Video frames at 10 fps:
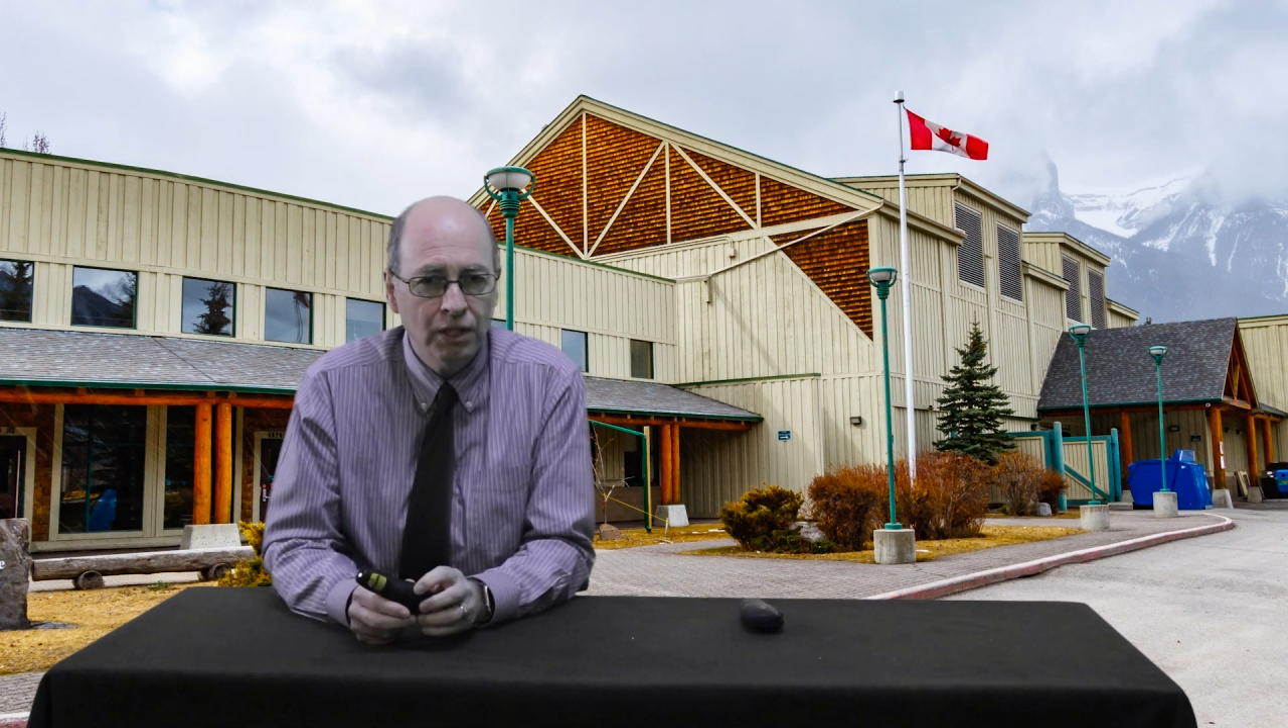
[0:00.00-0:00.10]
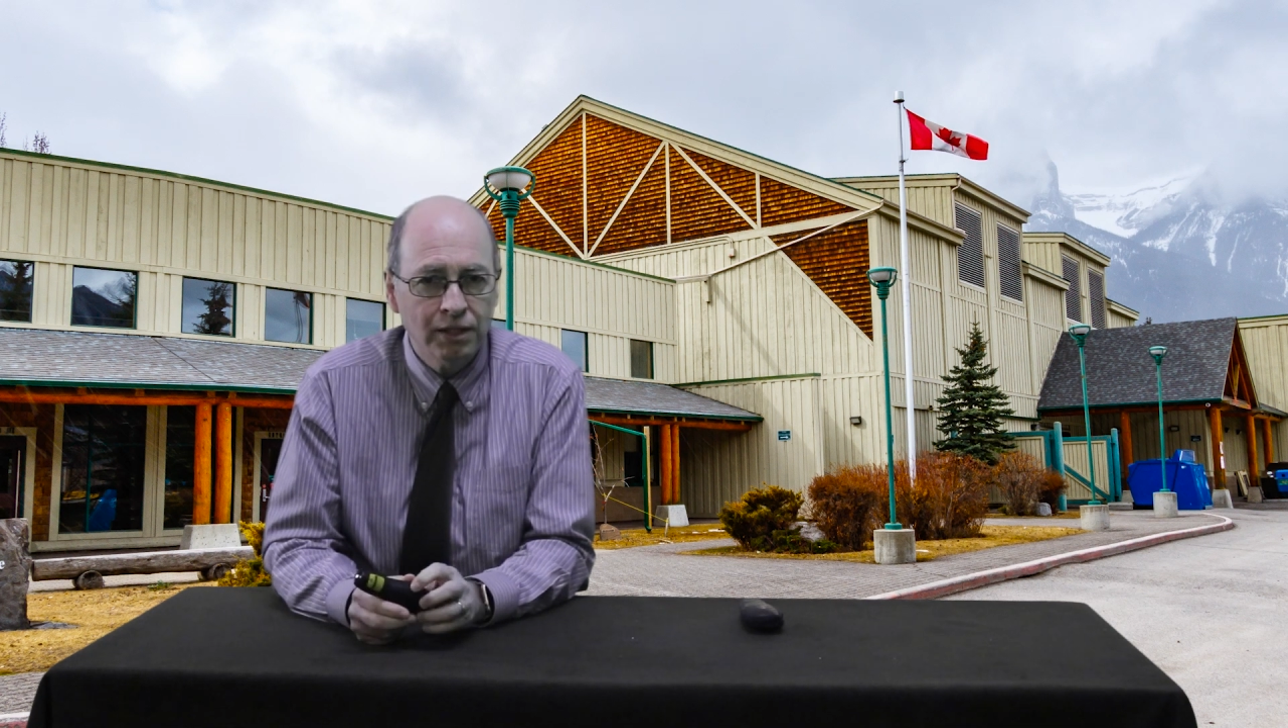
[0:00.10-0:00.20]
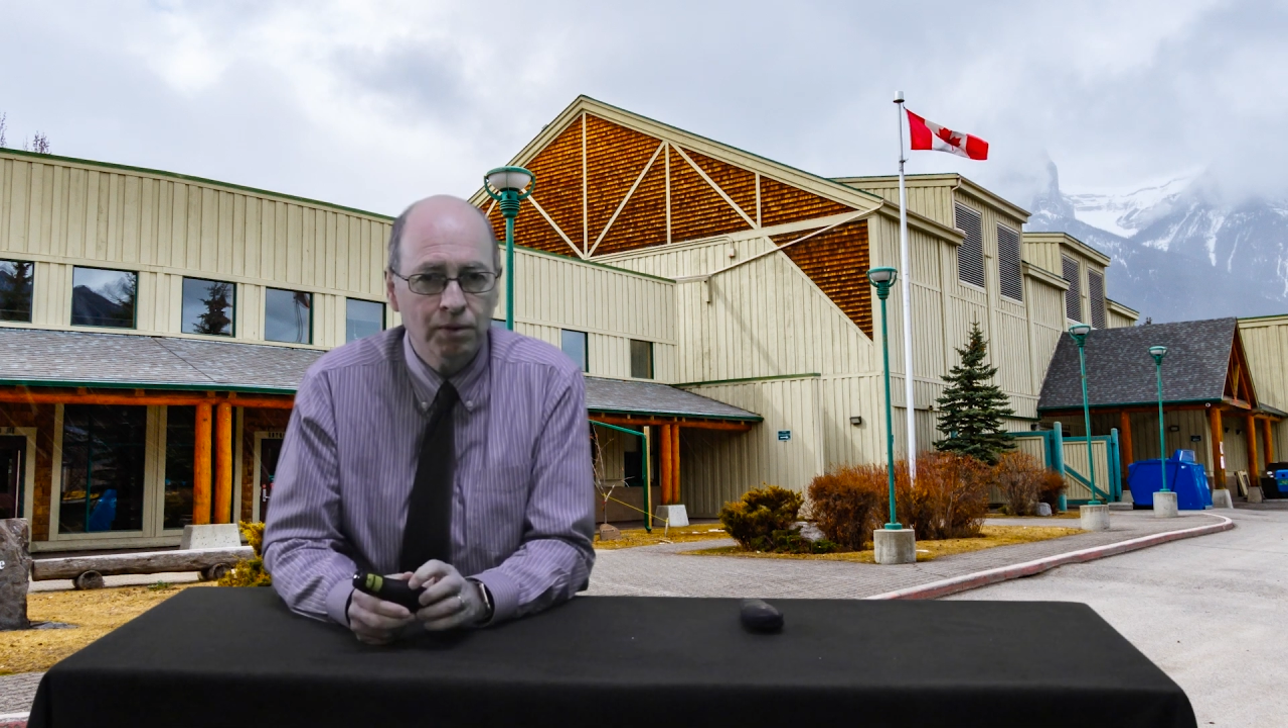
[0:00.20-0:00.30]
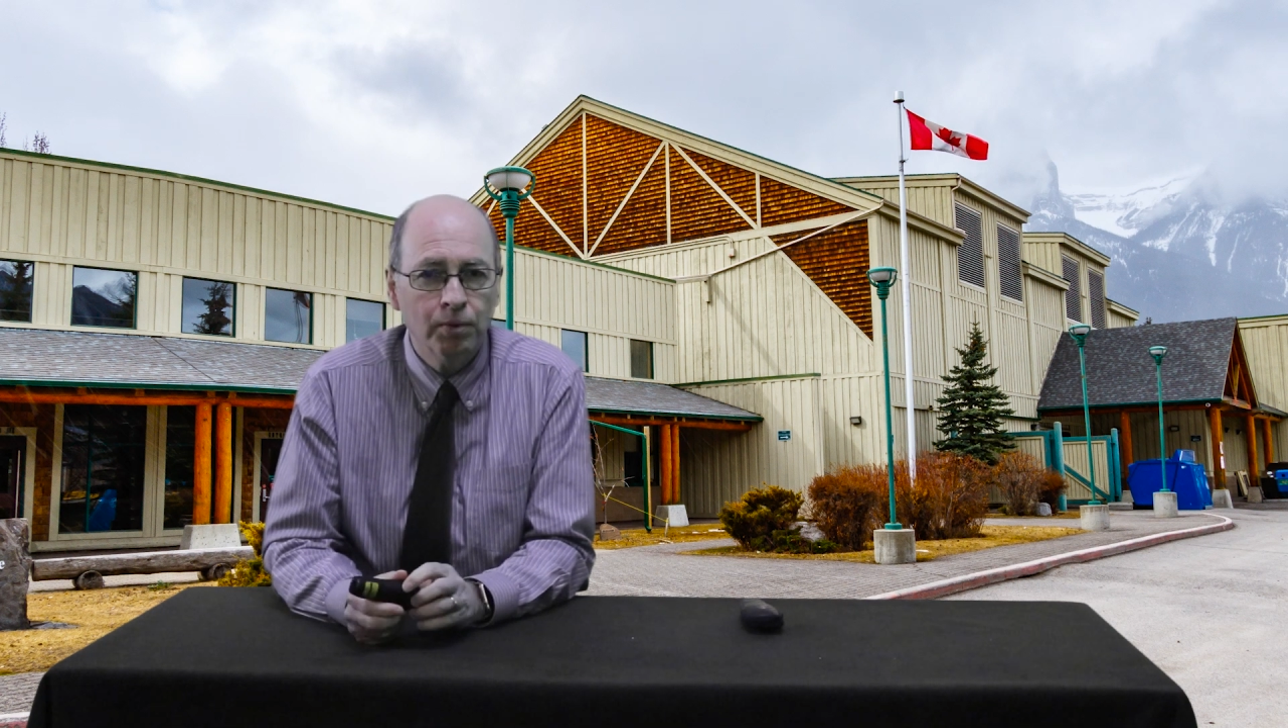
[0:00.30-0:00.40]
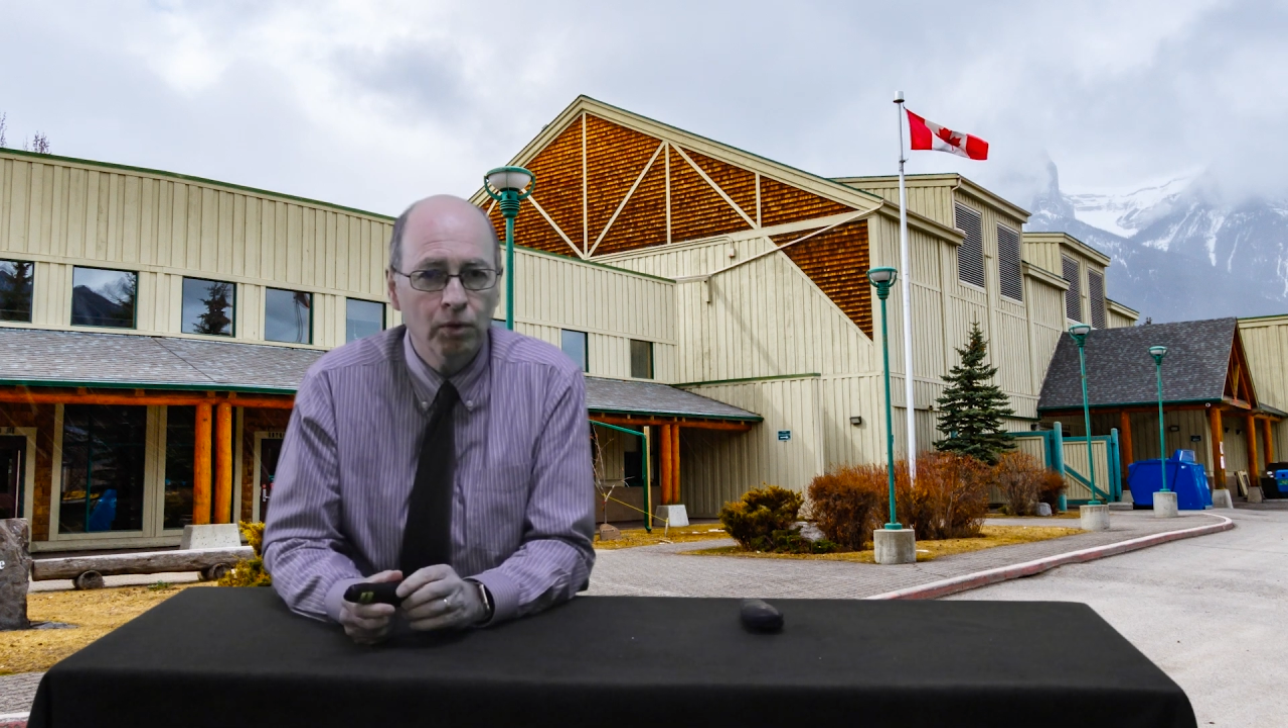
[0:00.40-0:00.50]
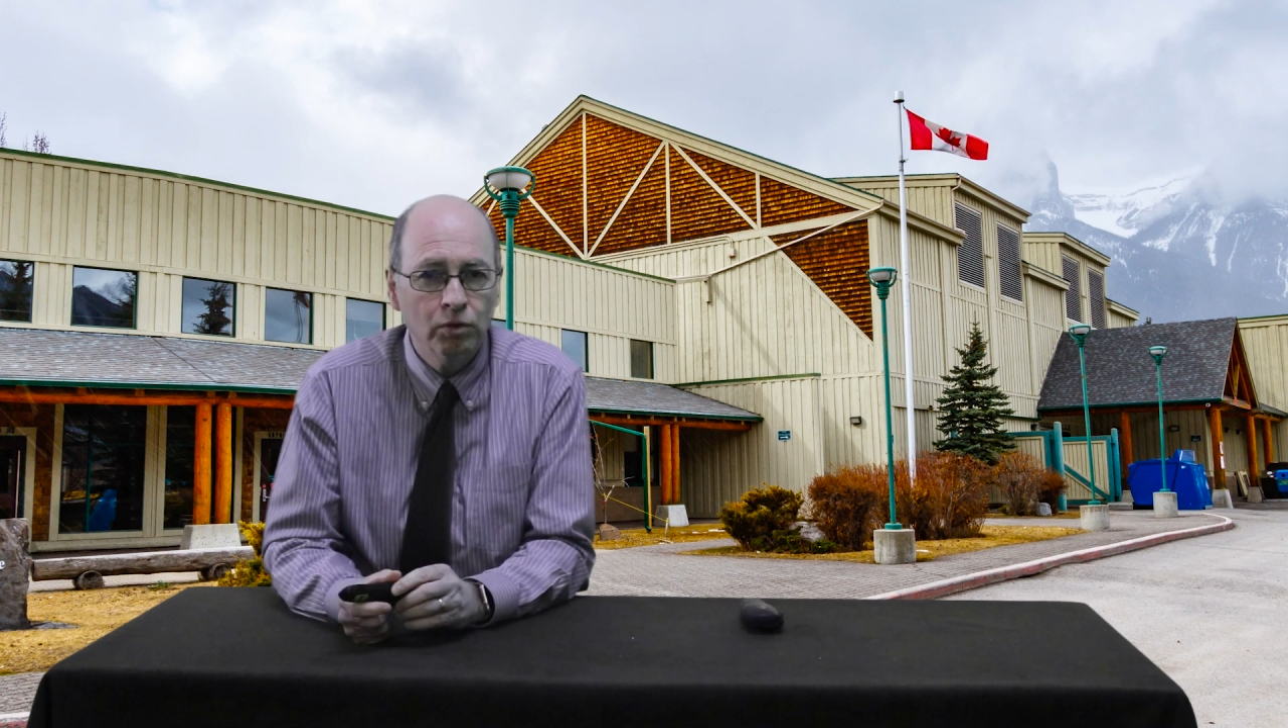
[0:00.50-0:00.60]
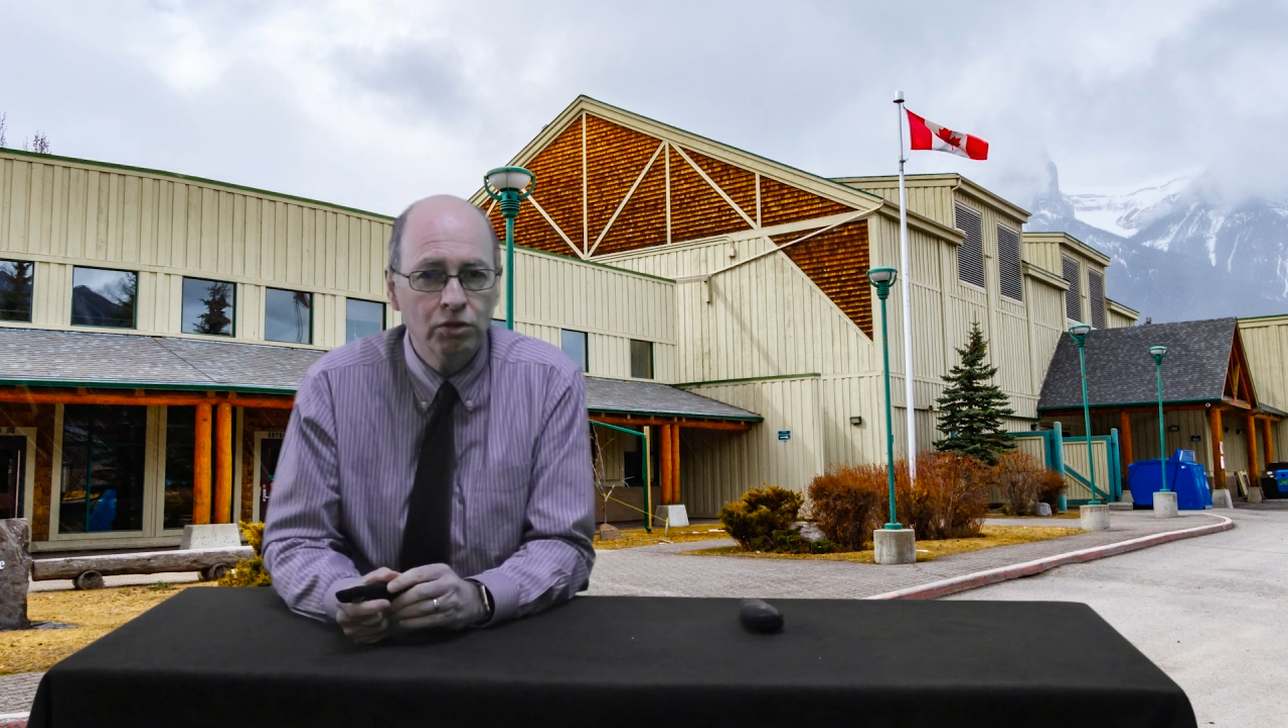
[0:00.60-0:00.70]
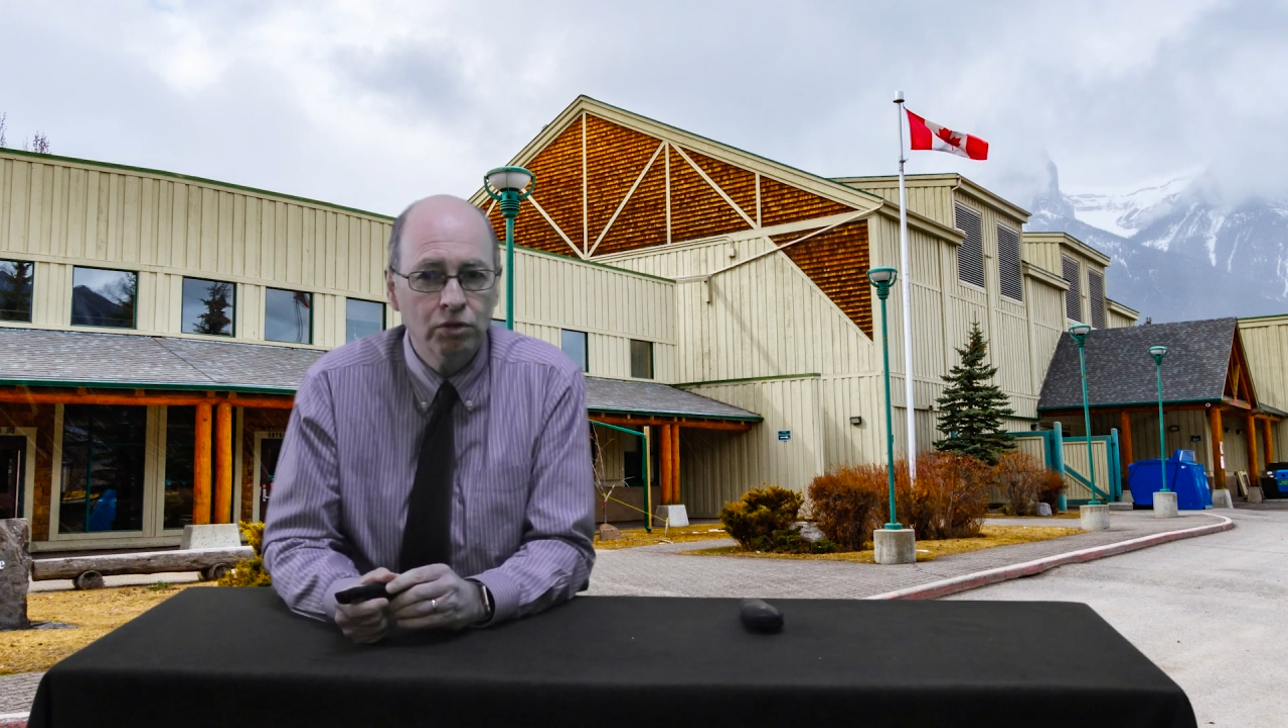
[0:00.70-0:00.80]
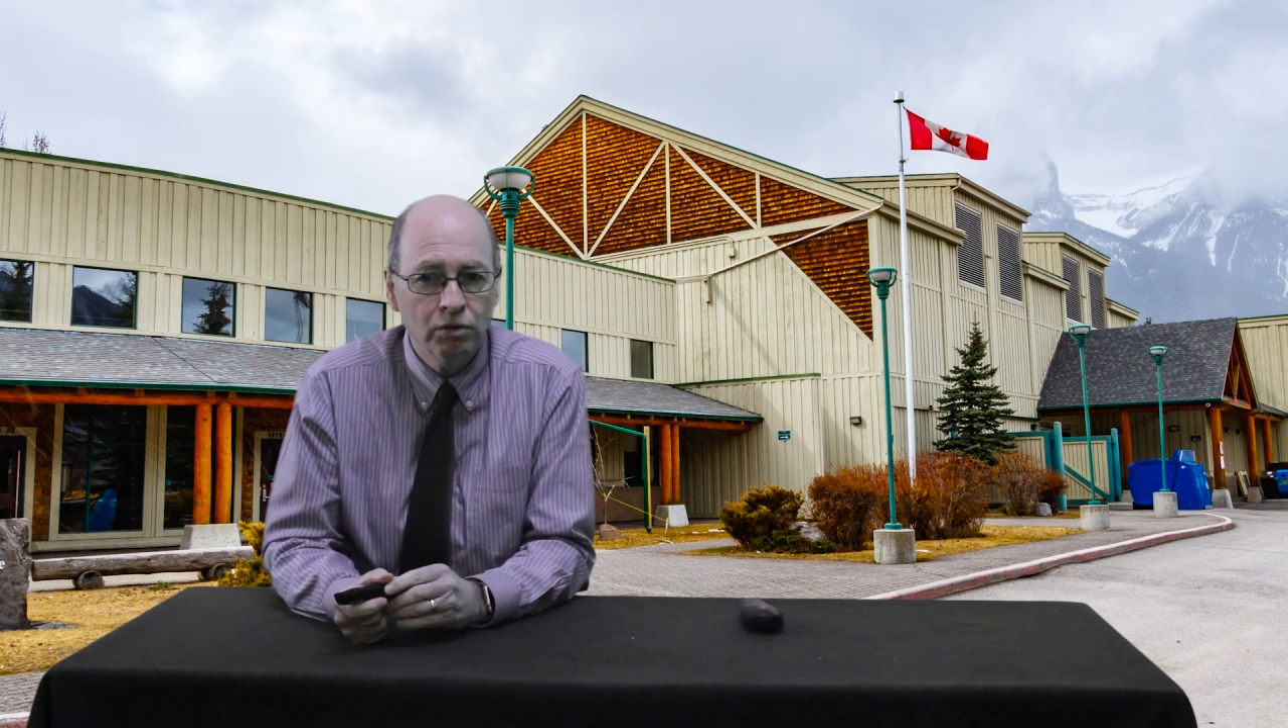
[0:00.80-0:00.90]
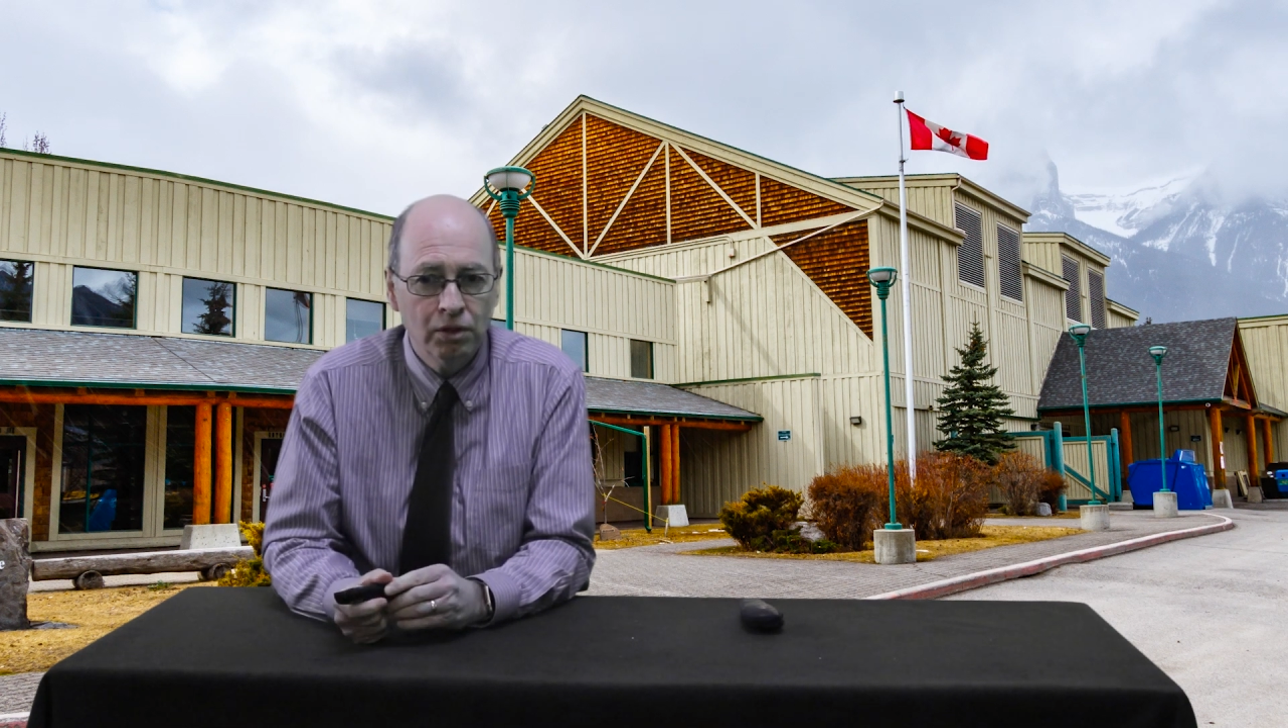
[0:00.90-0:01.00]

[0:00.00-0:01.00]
as opposed to